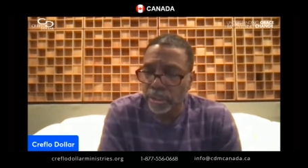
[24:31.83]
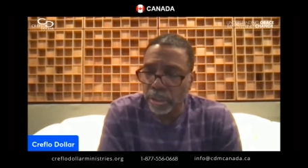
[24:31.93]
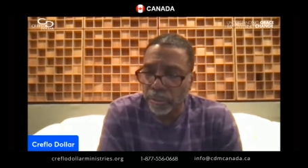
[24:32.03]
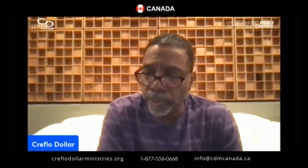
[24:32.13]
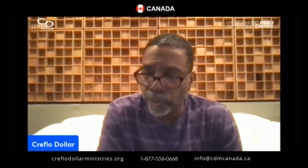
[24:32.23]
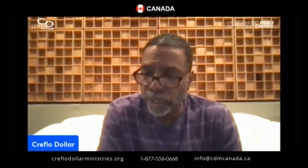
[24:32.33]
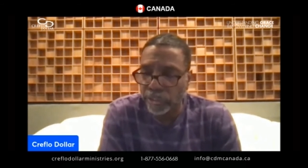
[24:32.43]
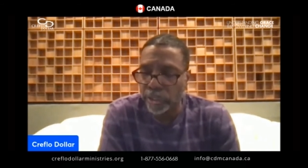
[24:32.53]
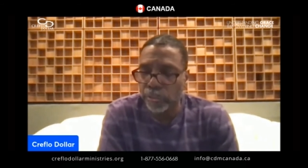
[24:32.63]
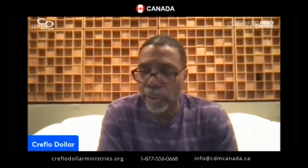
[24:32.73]
So you
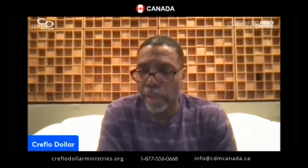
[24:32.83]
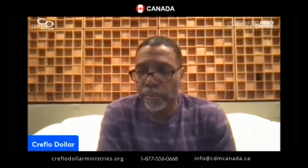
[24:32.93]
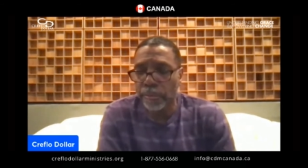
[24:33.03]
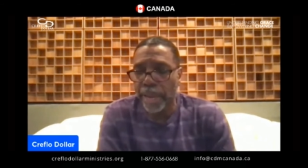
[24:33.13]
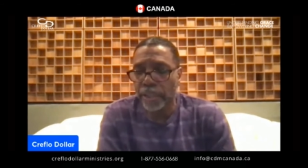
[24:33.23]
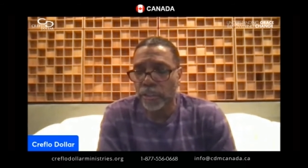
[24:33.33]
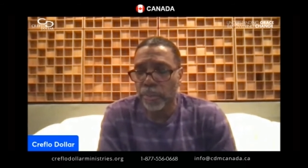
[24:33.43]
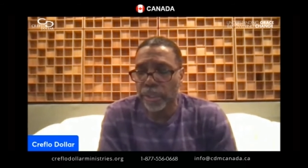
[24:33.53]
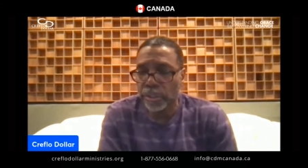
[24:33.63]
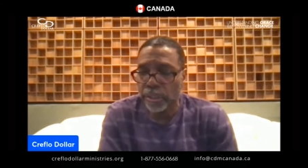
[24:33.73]
fix these problems by
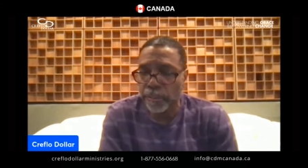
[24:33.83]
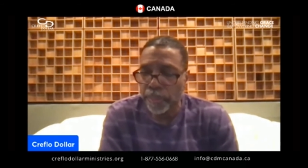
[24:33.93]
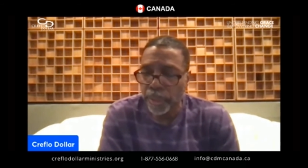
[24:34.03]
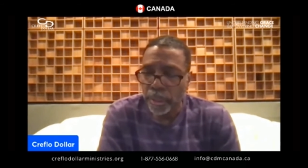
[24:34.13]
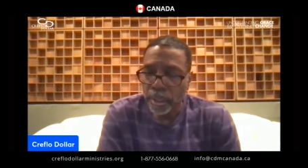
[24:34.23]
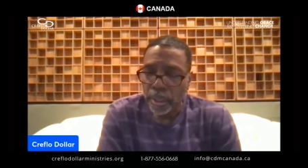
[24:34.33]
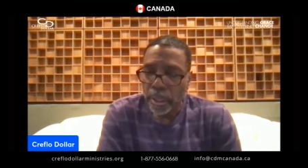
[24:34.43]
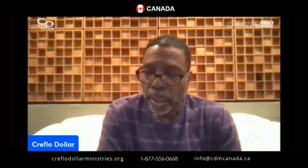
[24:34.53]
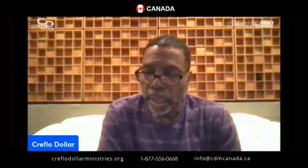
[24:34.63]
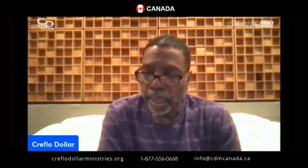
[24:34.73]
expressing
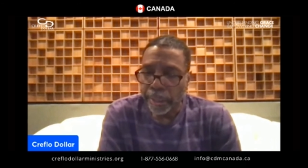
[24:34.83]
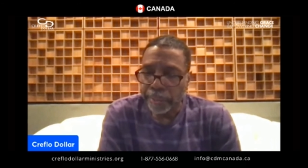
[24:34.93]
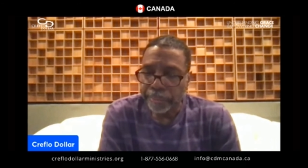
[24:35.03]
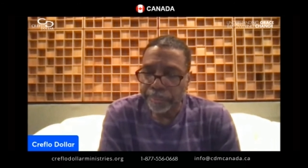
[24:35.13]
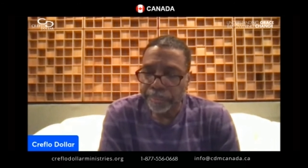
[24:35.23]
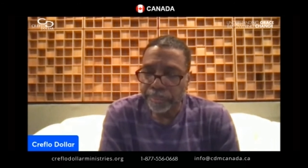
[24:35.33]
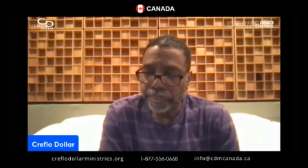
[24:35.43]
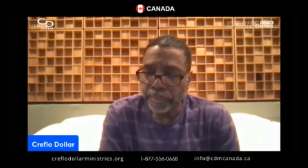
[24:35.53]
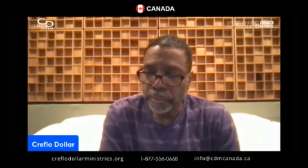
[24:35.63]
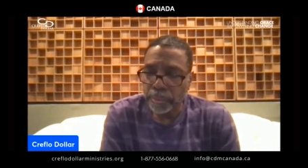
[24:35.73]
um,
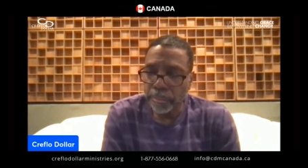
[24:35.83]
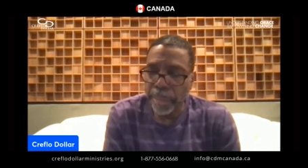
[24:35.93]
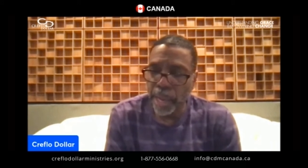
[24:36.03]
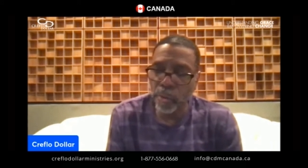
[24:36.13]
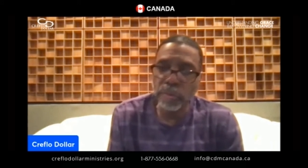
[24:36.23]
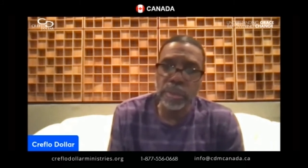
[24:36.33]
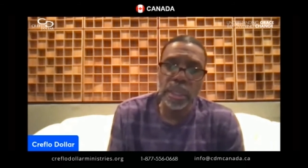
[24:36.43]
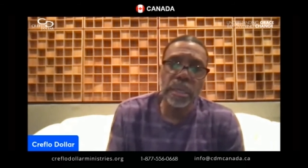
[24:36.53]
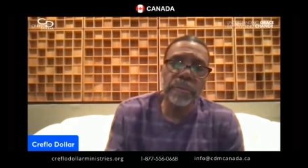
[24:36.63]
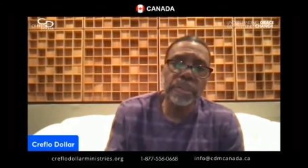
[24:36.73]
the power of
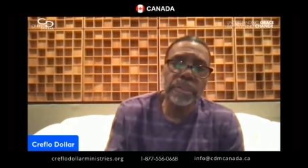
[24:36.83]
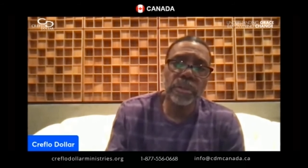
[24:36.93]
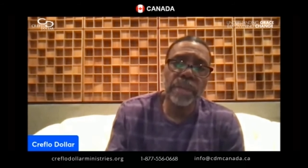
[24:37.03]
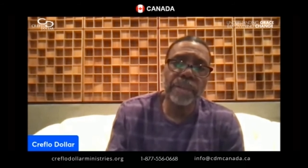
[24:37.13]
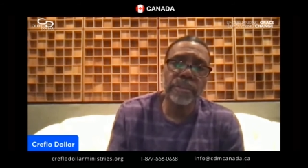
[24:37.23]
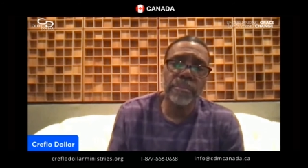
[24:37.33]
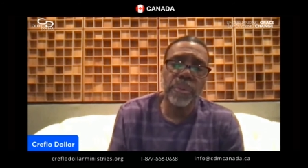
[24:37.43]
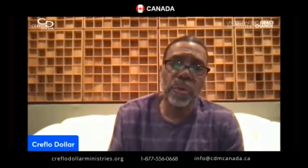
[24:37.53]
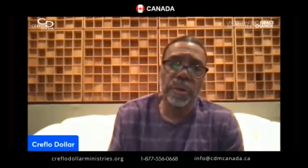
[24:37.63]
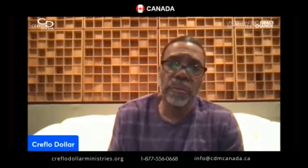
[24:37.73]
love. And so that's
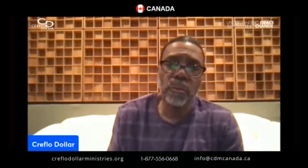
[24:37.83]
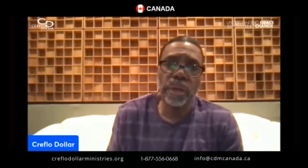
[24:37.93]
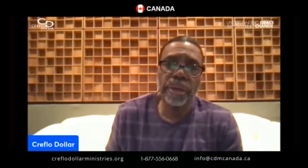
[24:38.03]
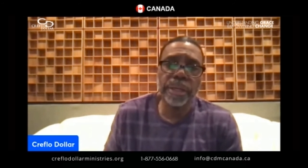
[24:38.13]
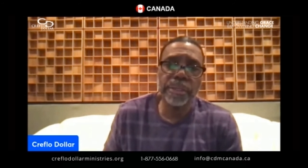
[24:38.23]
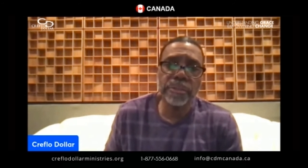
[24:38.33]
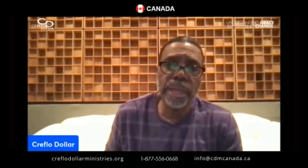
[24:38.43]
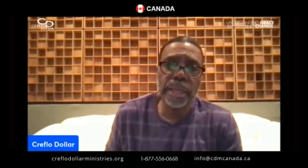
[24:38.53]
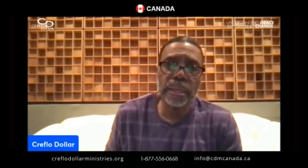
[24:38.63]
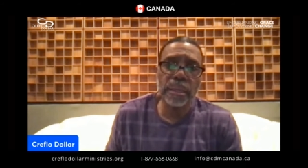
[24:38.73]
important. Where is
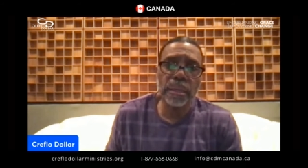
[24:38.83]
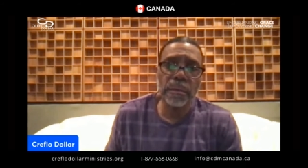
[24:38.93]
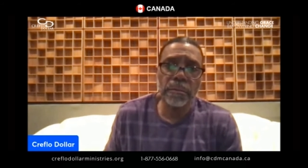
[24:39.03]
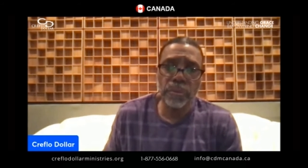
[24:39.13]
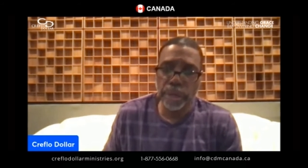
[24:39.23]
that love?